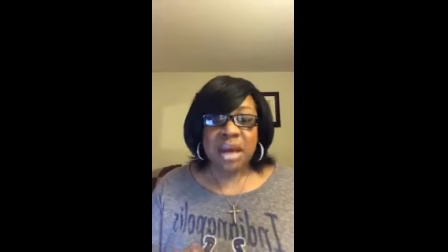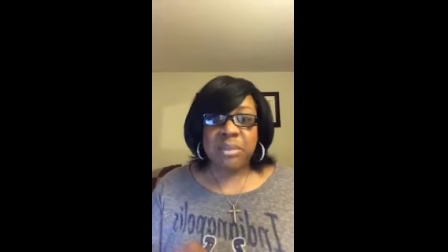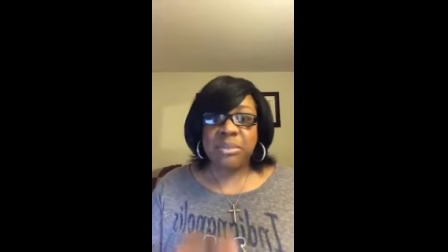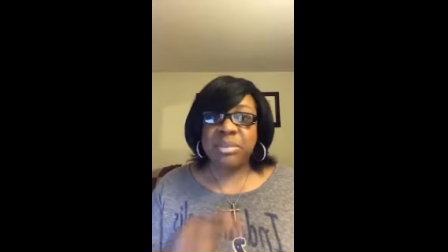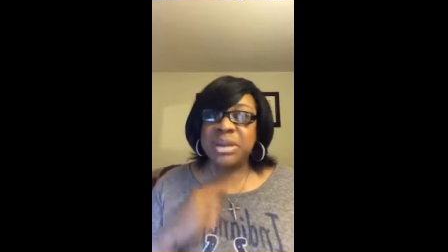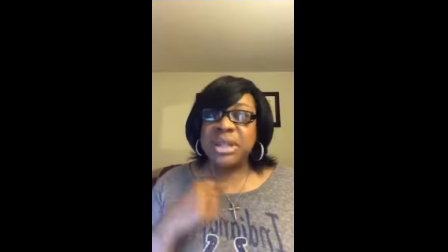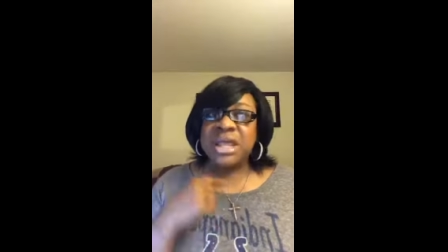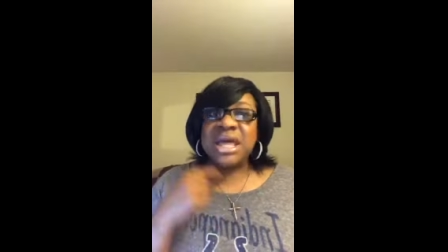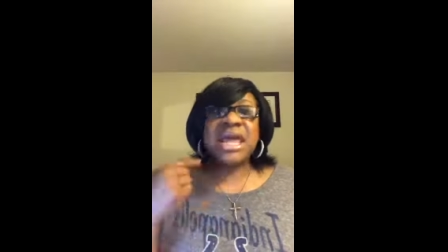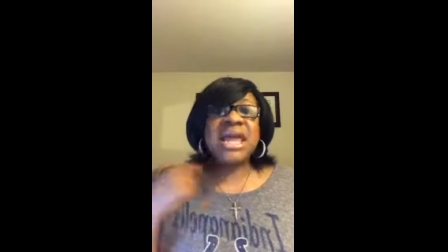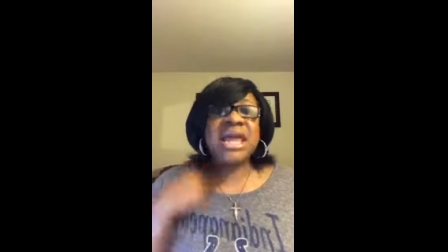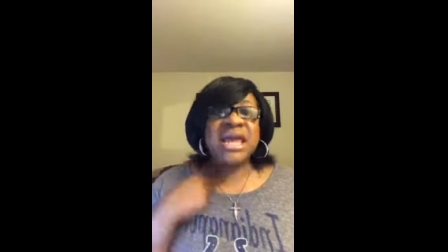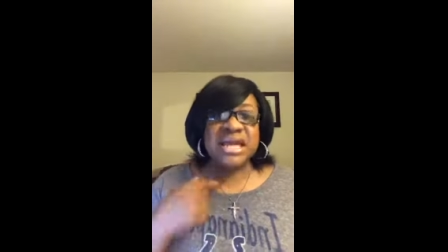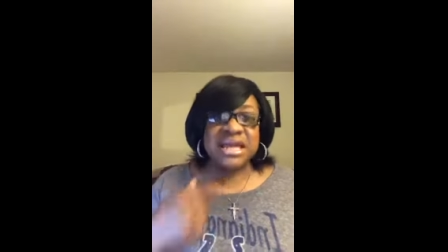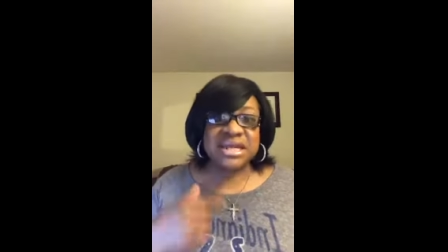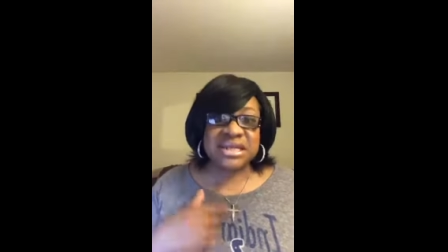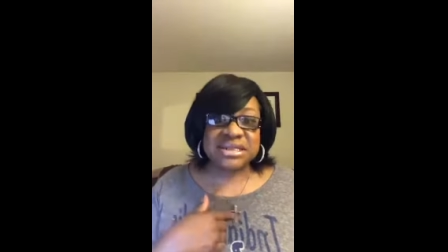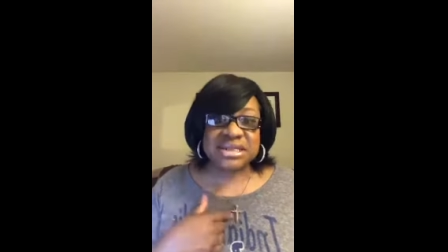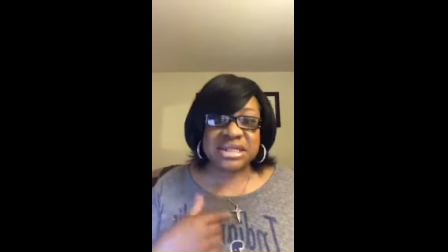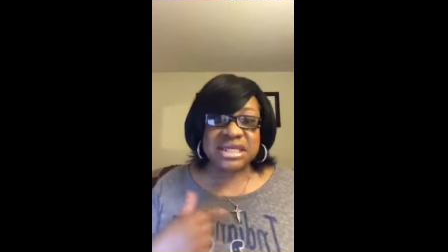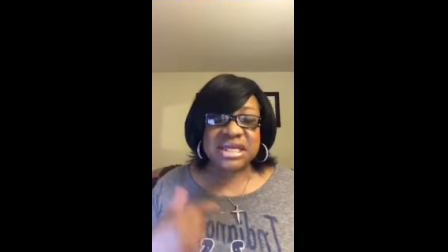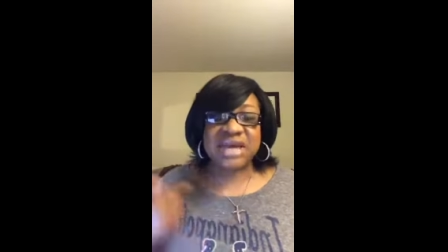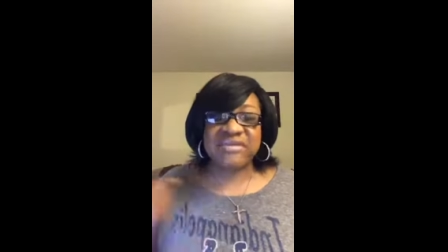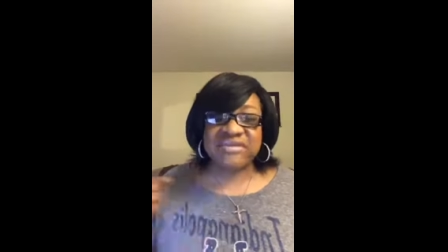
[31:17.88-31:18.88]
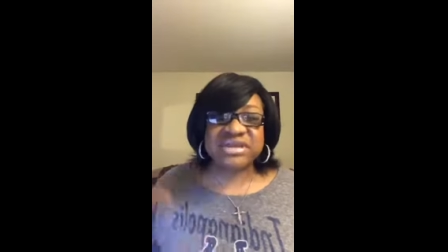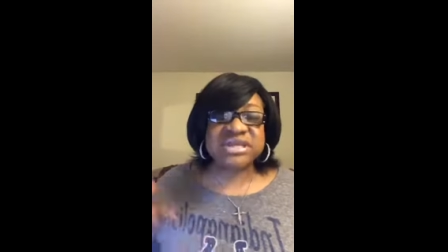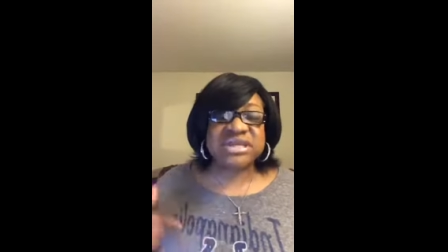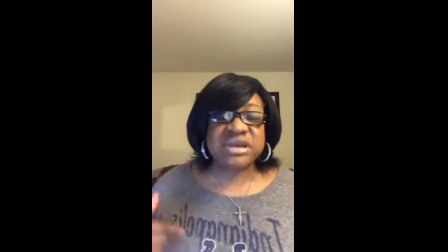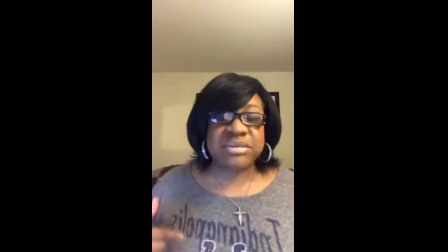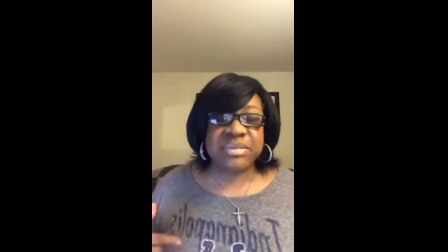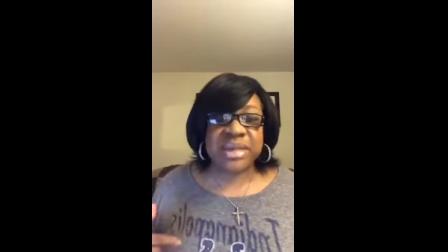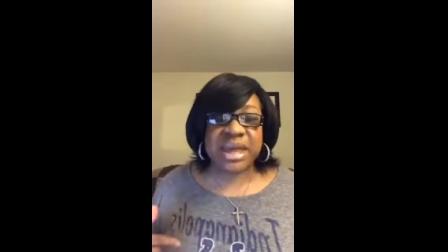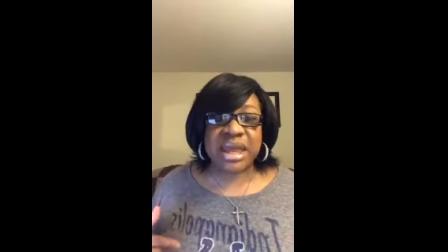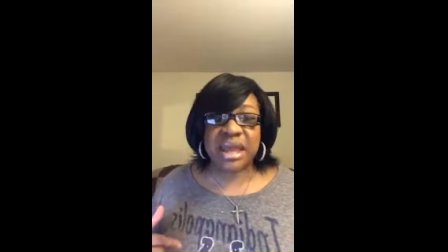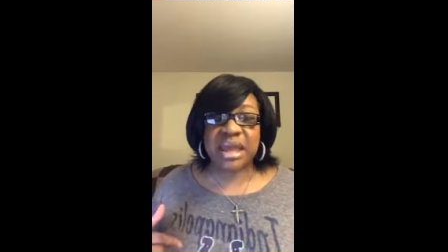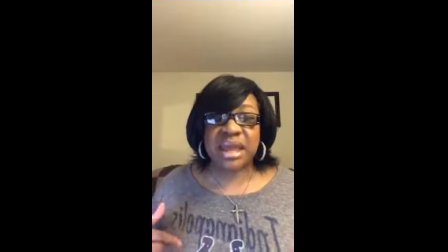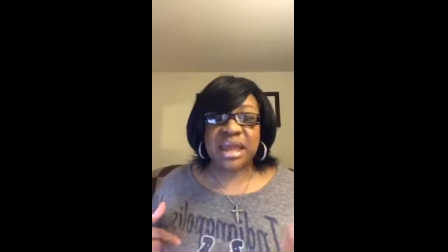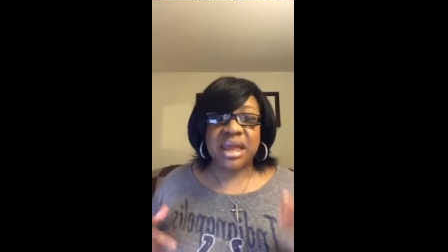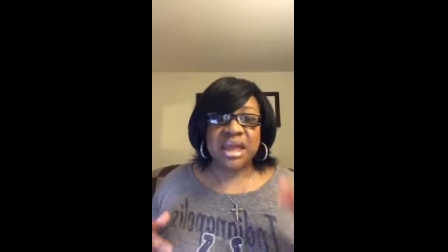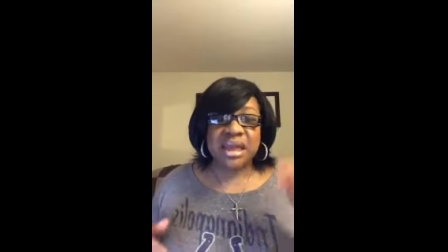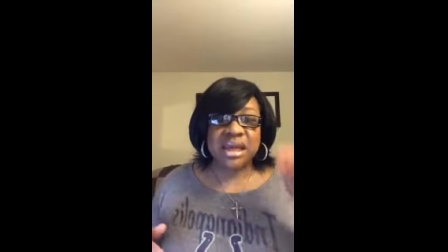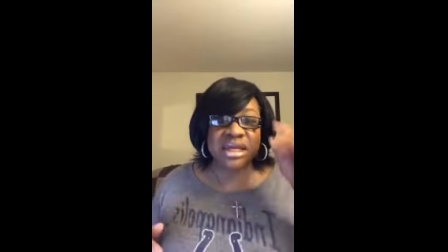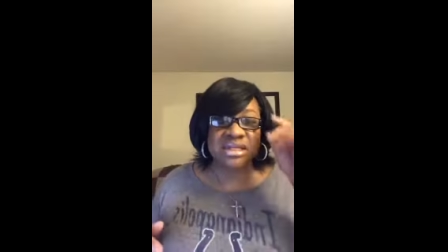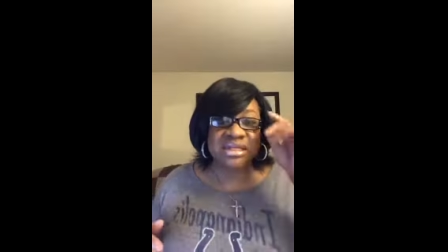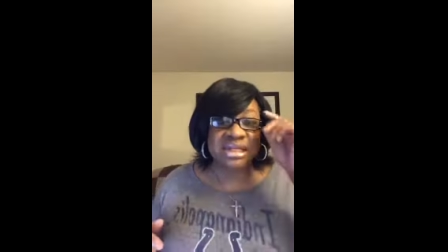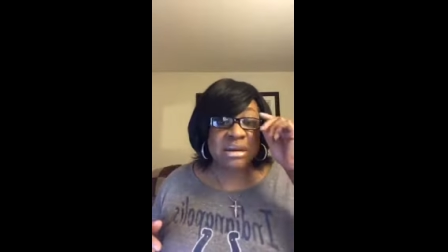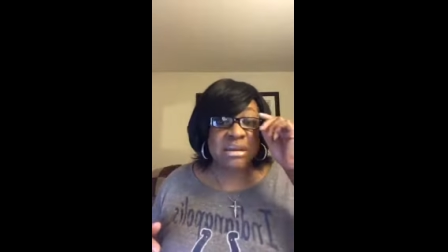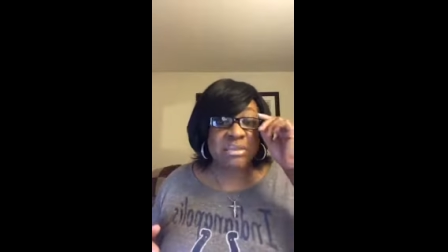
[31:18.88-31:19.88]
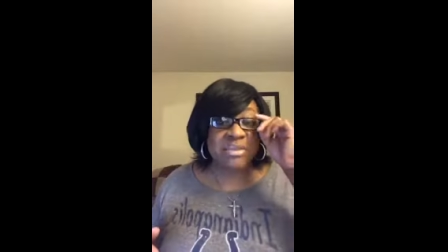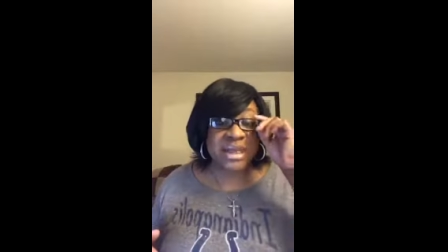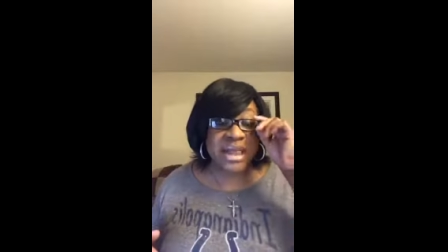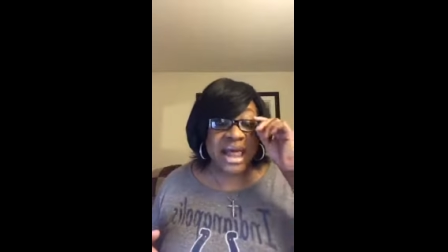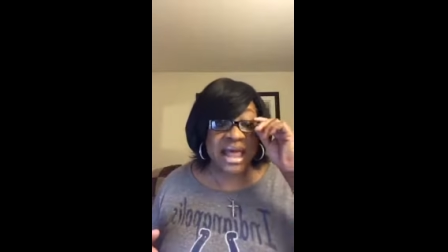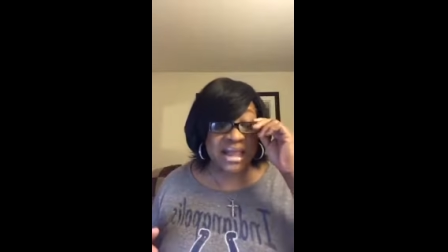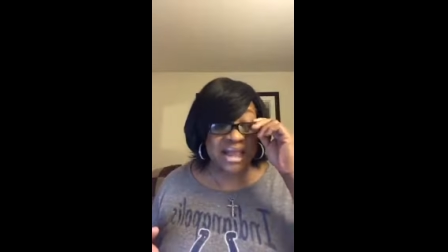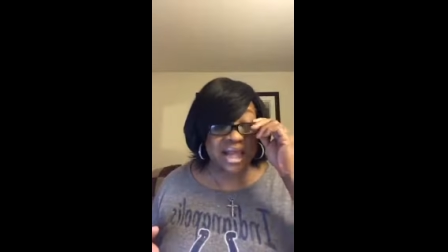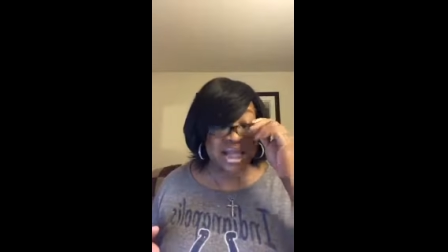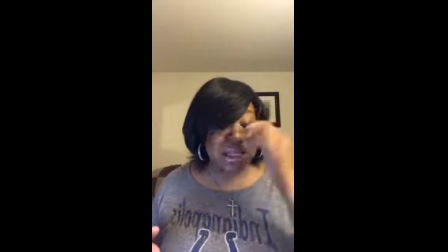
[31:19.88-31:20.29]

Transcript: please give it to me, because I'm going to be like,